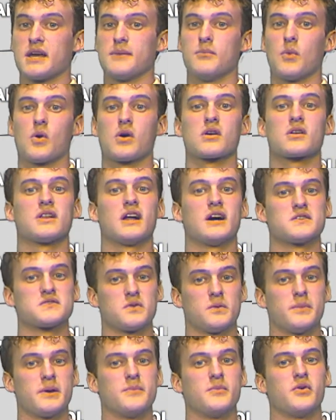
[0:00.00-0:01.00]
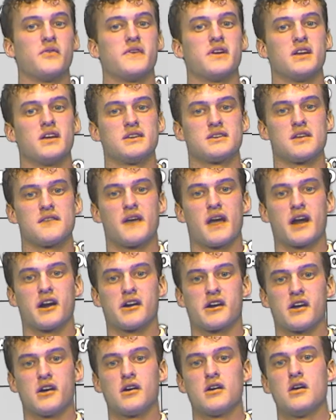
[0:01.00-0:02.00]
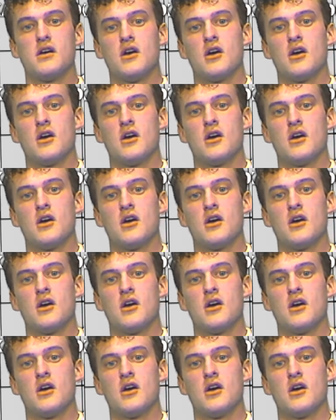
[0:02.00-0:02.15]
more clouds will be moving into the area